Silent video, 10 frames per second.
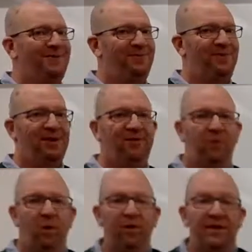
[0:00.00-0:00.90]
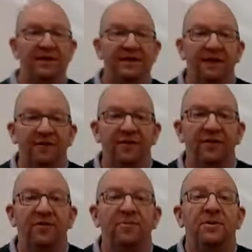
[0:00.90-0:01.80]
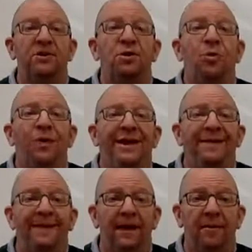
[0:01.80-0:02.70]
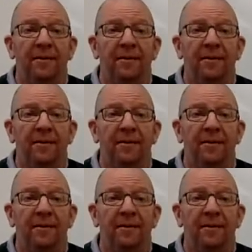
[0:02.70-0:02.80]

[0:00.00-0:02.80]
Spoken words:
but for the difference between them.